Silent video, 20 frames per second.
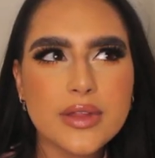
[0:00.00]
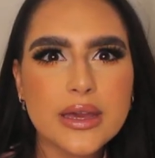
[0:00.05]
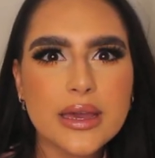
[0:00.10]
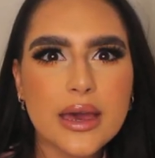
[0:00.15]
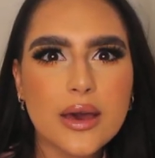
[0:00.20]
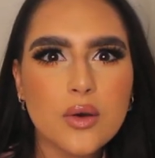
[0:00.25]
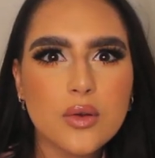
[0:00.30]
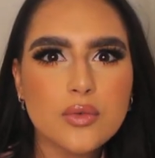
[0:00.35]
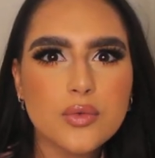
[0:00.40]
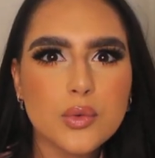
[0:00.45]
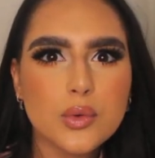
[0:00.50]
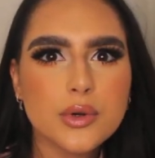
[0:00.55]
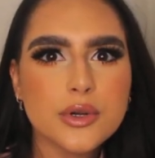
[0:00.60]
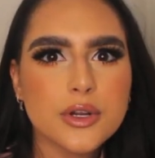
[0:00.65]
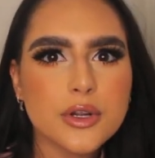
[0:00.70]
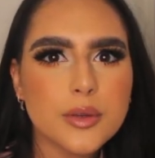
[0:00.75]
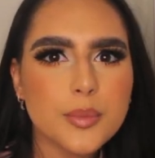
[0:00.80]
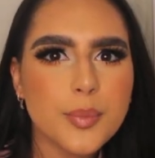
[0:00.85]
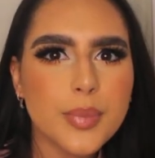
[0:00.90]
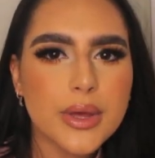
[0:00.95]
of like out of
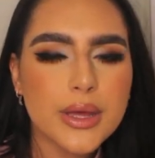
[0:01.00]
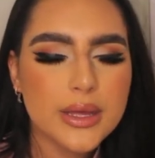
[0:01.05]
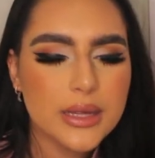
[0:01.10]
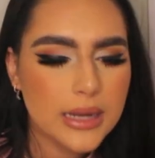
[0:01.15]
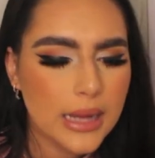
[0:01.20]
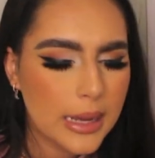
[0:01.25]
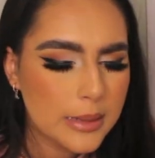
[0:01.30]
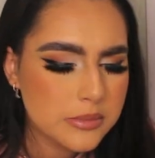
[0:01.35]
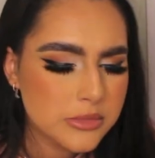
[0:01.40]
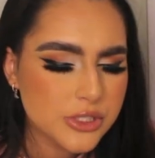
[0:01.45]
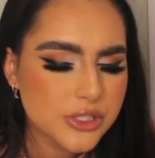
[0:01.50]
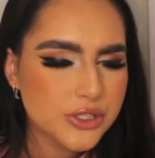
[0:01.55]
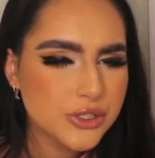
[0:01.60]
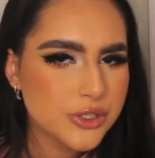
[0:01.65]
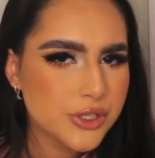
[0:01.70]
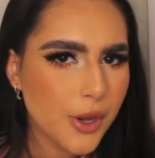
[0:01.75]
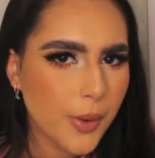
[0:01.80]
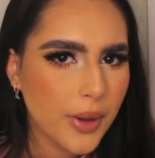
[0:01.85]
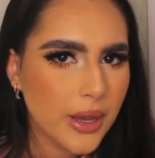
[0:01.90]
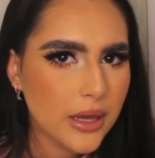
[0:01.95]
order, but I'm
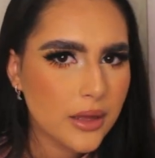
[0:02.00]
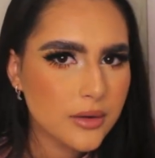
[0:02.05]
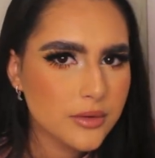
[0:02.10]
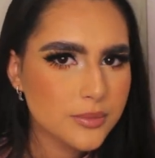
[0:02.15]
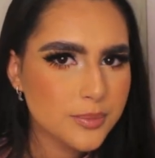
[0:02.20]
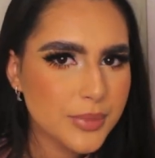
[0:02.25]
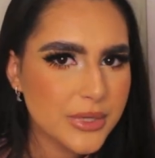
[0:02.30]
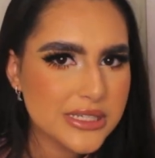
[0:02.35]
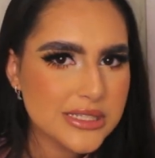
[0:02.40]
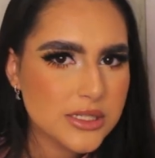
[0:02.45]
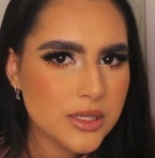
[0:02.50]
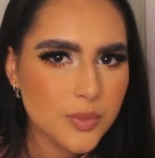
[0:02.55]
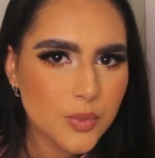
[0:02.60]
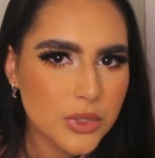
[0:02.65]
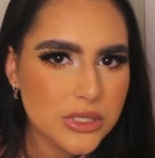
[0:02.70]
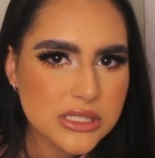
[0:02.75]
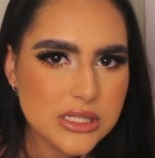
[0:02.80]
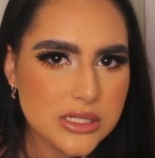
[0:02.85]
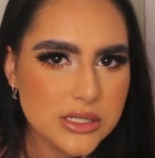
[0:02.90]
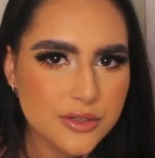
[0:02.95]
just doing it based on
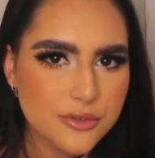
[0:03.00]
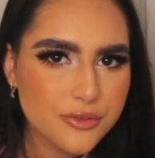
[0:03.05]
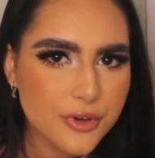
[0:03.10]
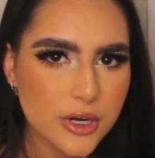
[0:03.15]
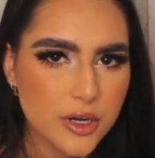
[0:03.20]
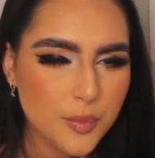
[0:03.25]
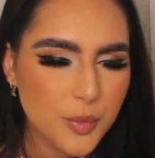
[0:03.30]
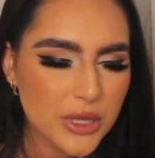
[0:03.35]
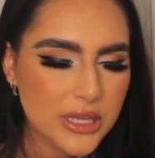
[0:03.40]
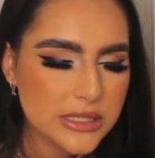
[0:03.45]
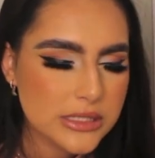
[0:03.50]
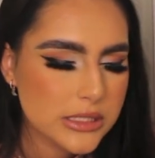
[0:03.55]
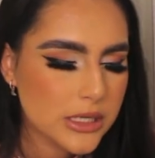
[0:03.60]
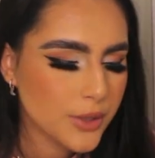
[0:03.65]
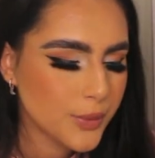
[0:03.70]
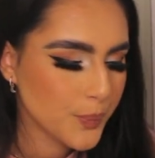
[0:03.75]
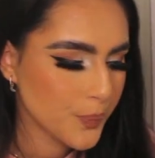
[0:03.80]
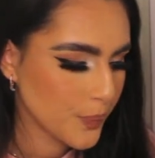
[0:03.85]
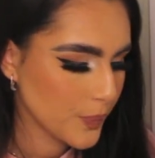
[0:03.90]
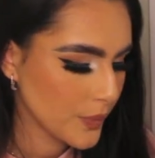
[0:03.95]
what's in front of me, so